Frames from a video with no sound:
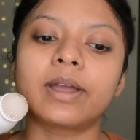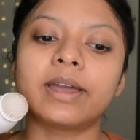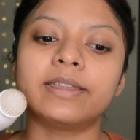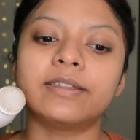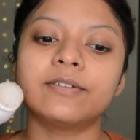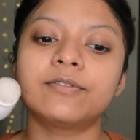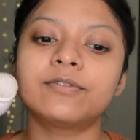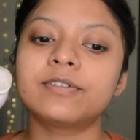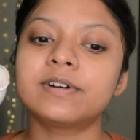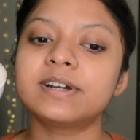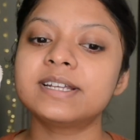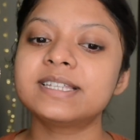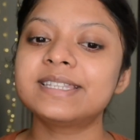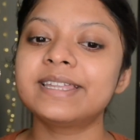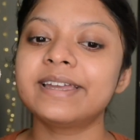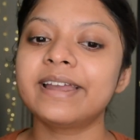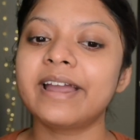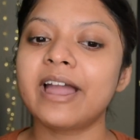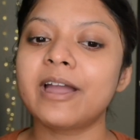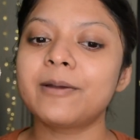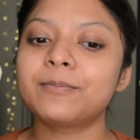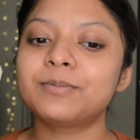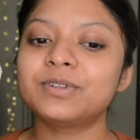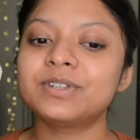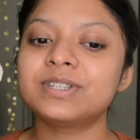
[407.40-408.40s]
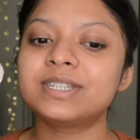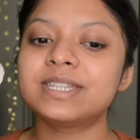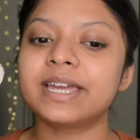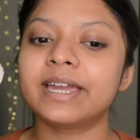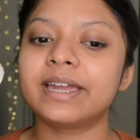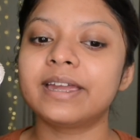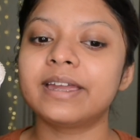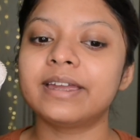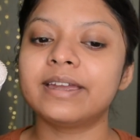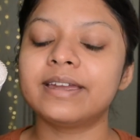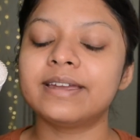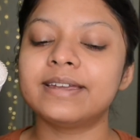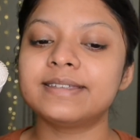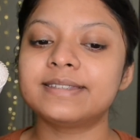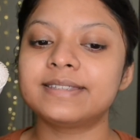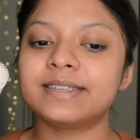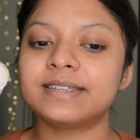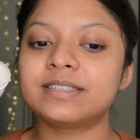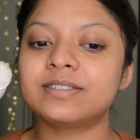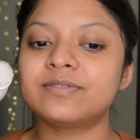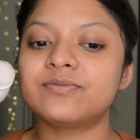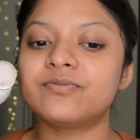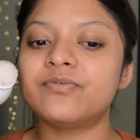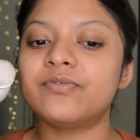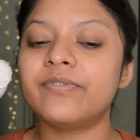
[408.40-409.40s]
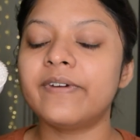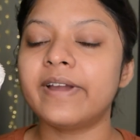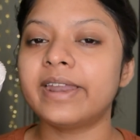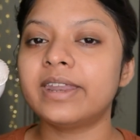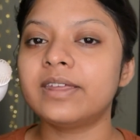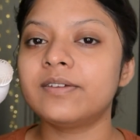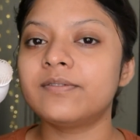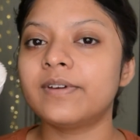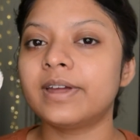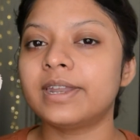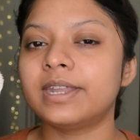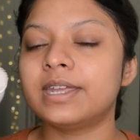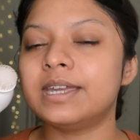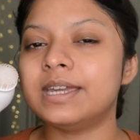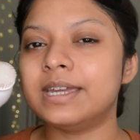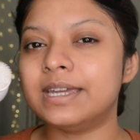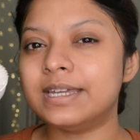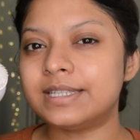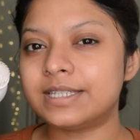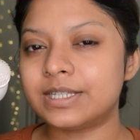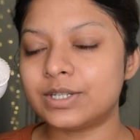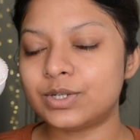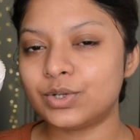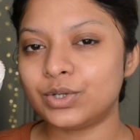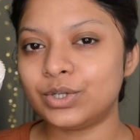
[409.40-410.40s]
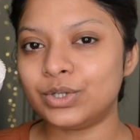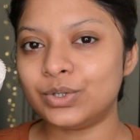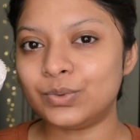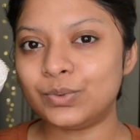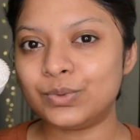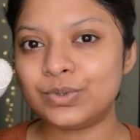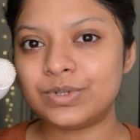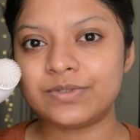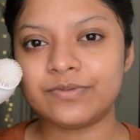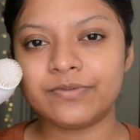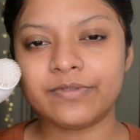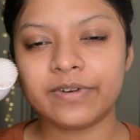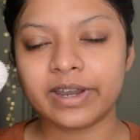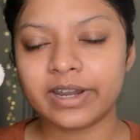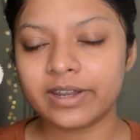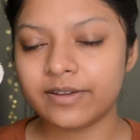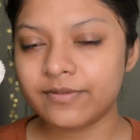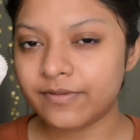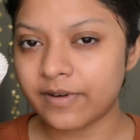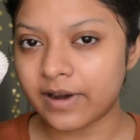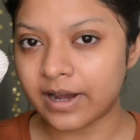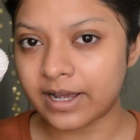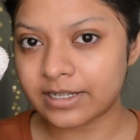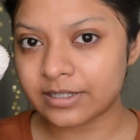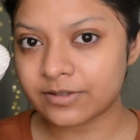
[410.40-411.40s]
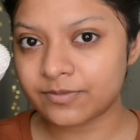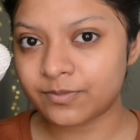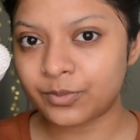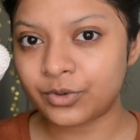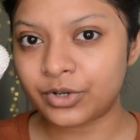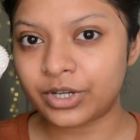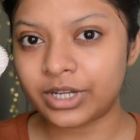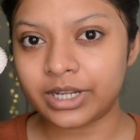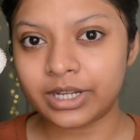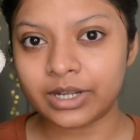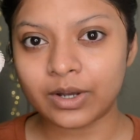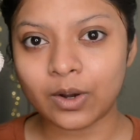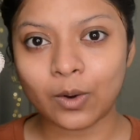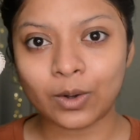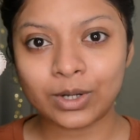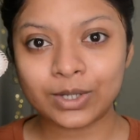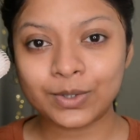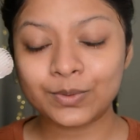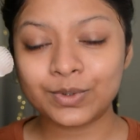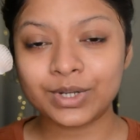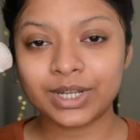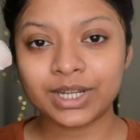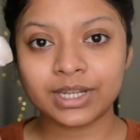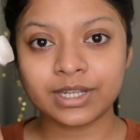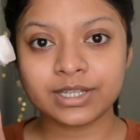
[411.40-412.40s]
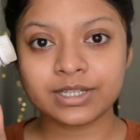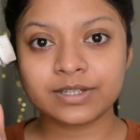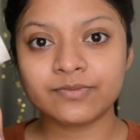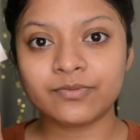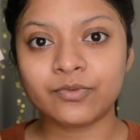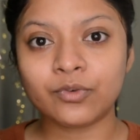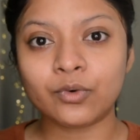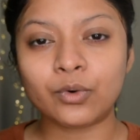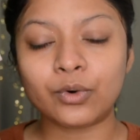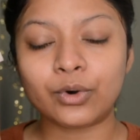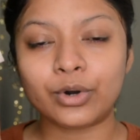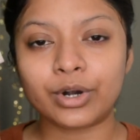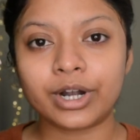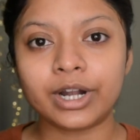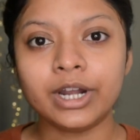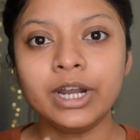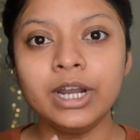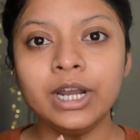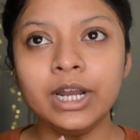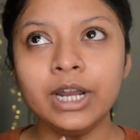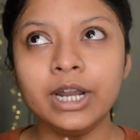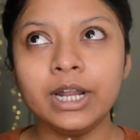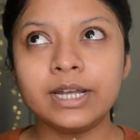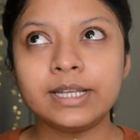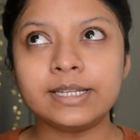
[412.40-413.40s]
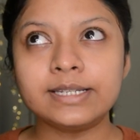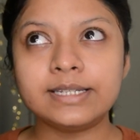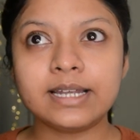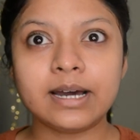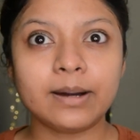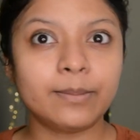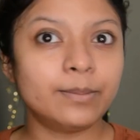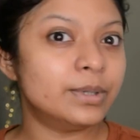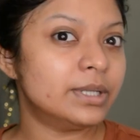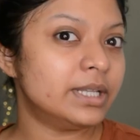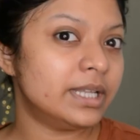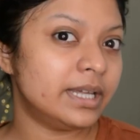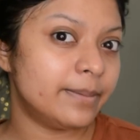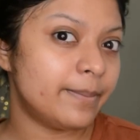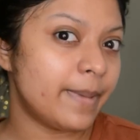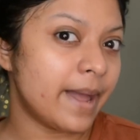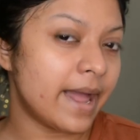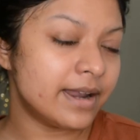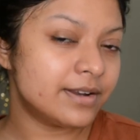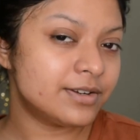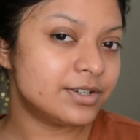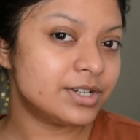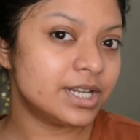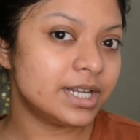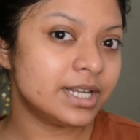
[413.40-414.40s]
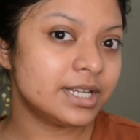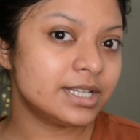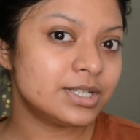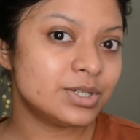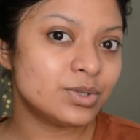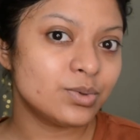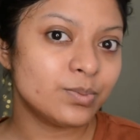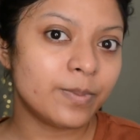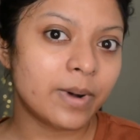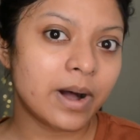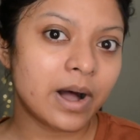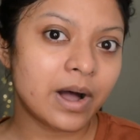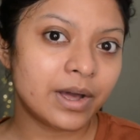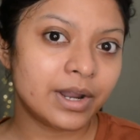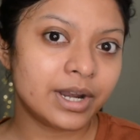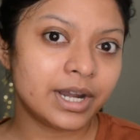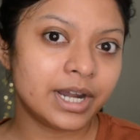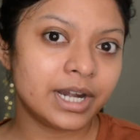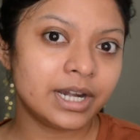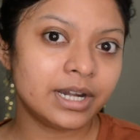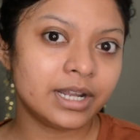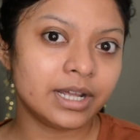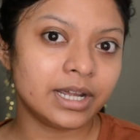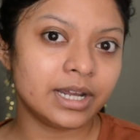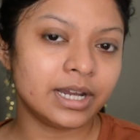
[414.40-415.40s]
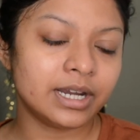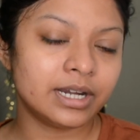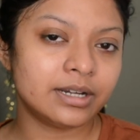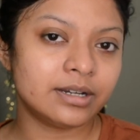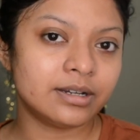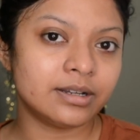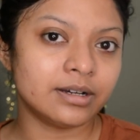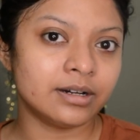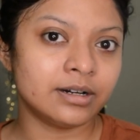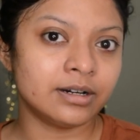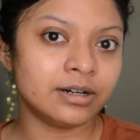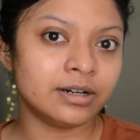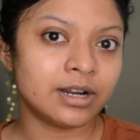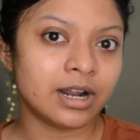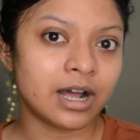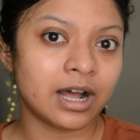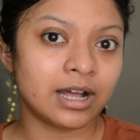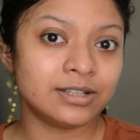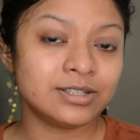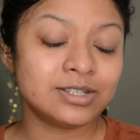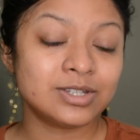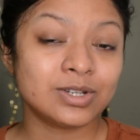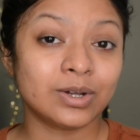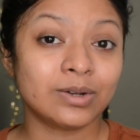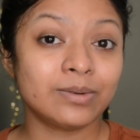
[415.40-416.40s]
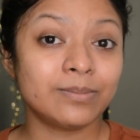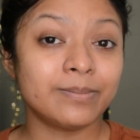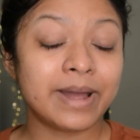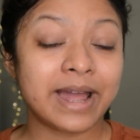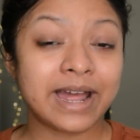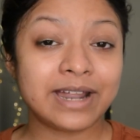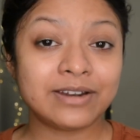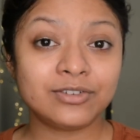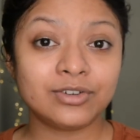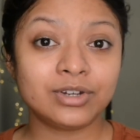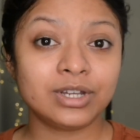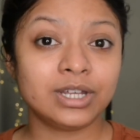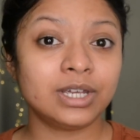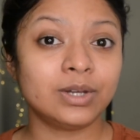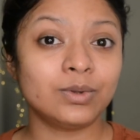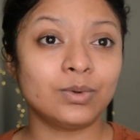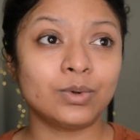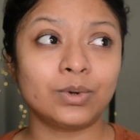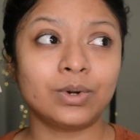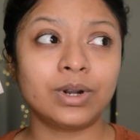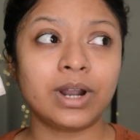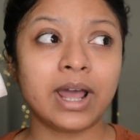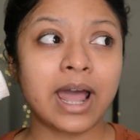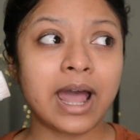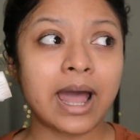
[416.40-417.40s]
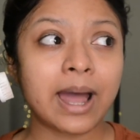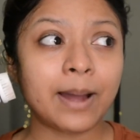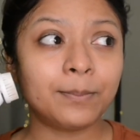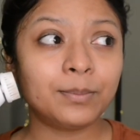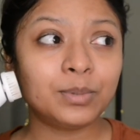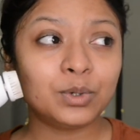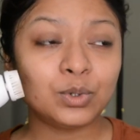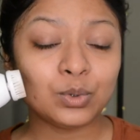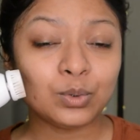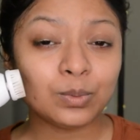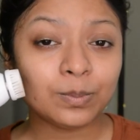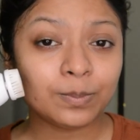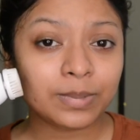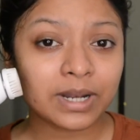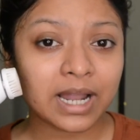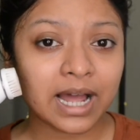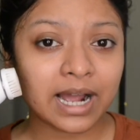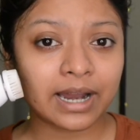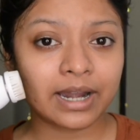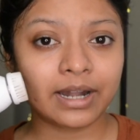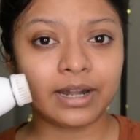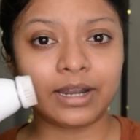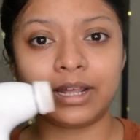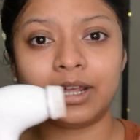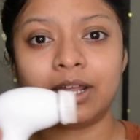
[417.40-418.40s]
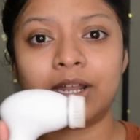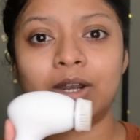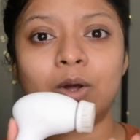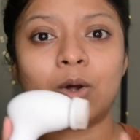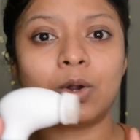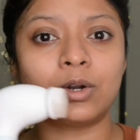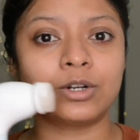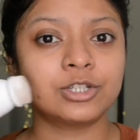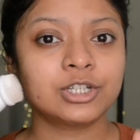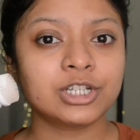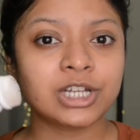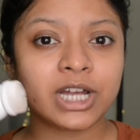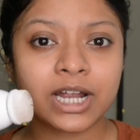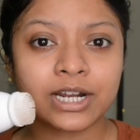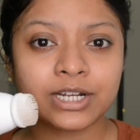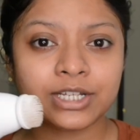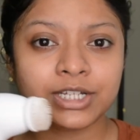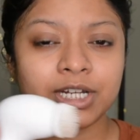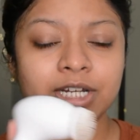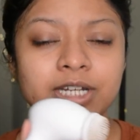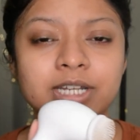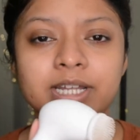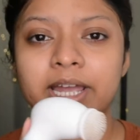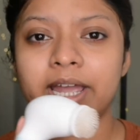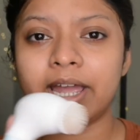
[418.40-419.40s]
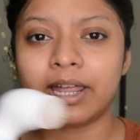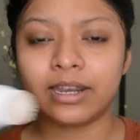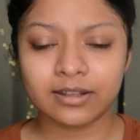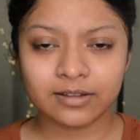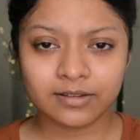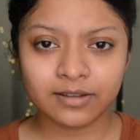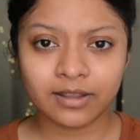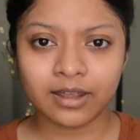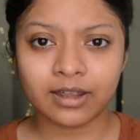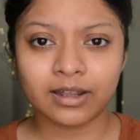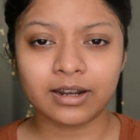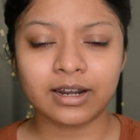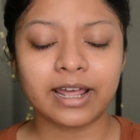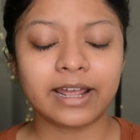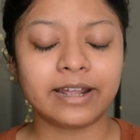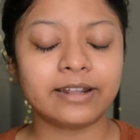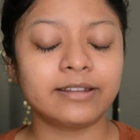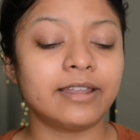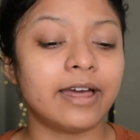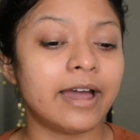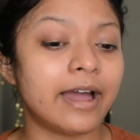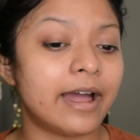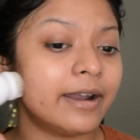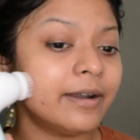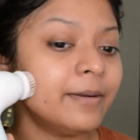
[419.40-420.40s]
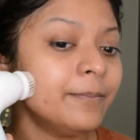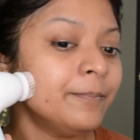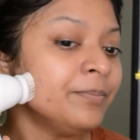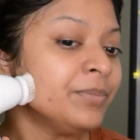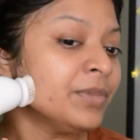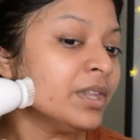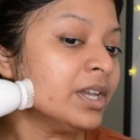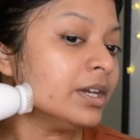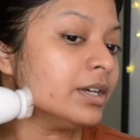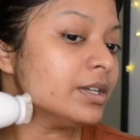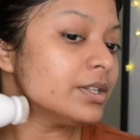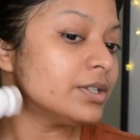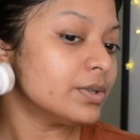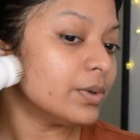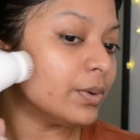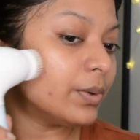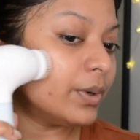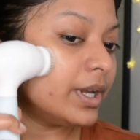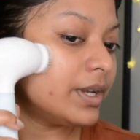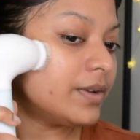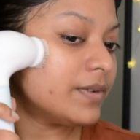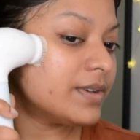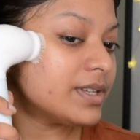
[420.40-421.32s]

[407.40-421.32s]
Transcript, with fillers: the first thing I have to say is it's very very easy to use very fast free all you need is four AA batteries to power it. It uh, runs on battery. You don't have to plug it in or charge it, anything like that. So it